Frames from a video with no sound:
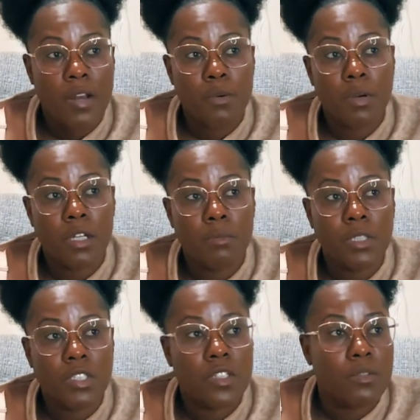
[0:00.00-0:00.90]
I don't want to
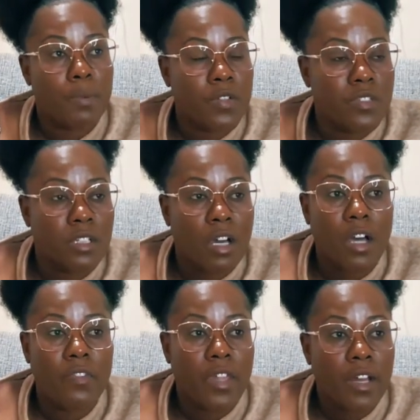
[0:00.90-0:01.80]
be just the person
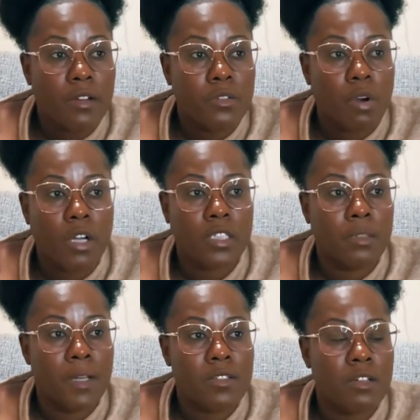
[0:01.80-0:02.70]
on there
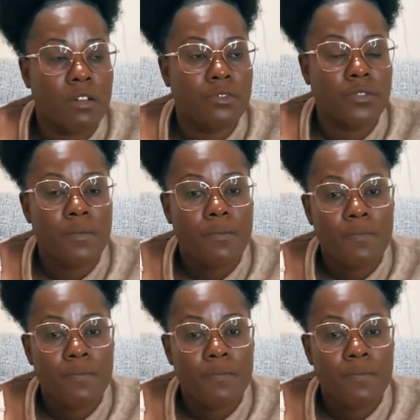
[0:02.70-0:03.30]
talking to myself.